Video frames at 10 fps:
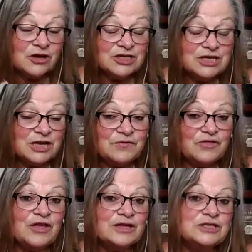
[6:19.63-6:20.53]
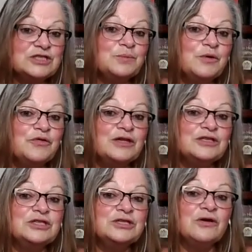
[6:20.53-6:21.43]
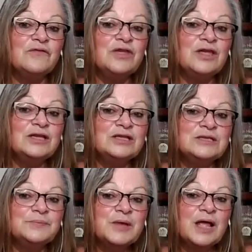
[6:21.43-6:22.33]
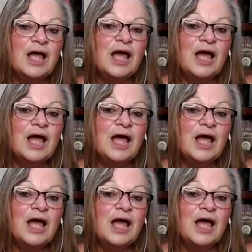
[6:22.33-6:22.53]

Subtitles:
isolated for thousands upon thousands of years.